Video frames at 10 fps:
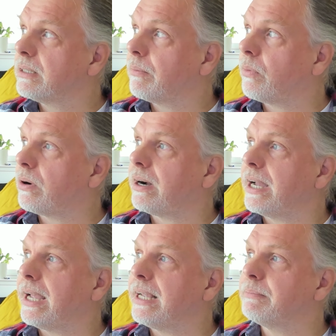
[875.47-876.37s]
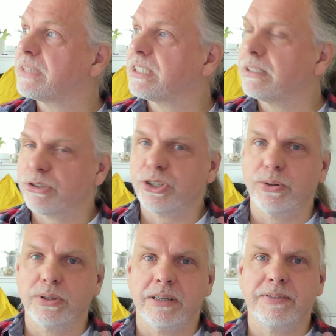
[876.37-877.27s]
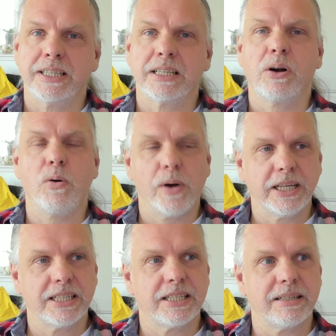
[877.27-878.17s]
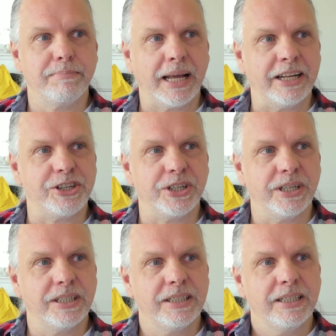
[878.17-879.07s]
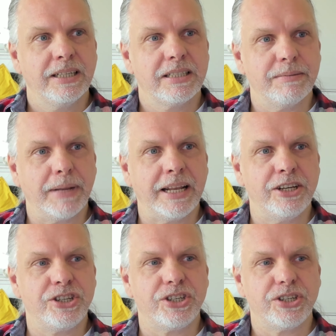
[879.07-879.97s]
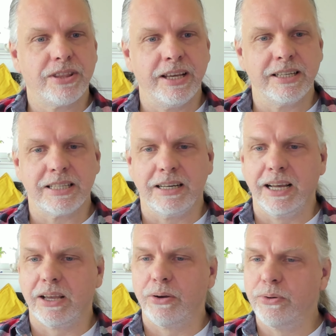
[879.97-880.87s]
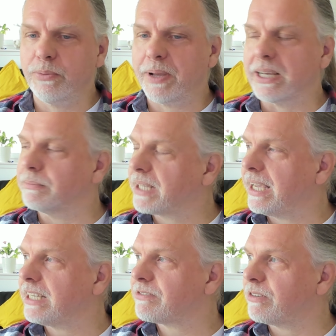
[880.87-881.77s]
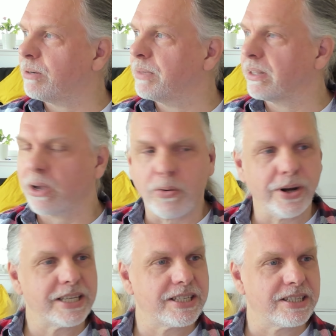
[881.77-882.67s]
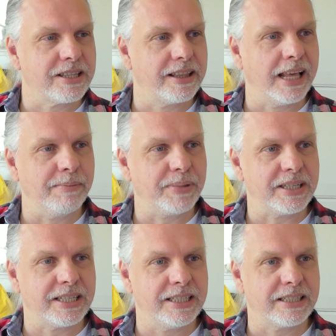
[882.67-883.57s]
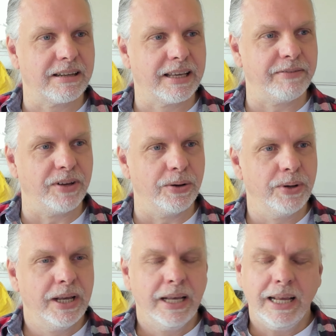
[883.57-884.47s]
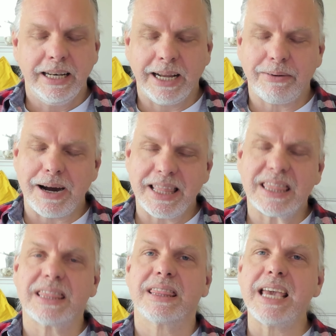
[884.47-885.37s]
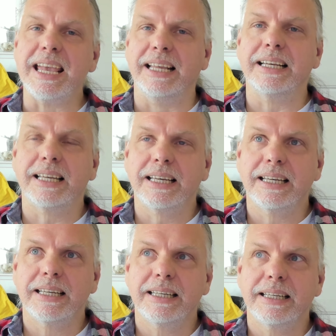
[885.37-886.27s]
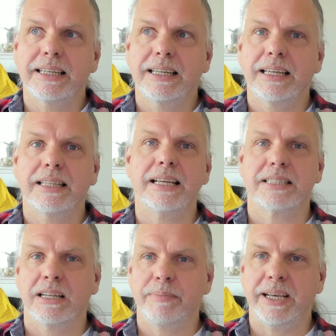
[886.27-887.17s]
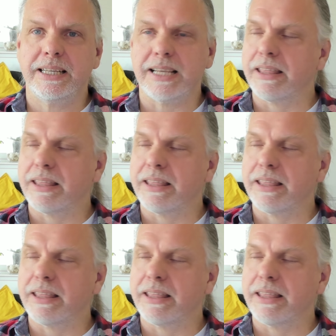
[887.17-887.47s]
What I'm still short of is a quest manager to manage things like who you pick up keys from and the quests that the NPCs give you. Now, I think that's going to be easy.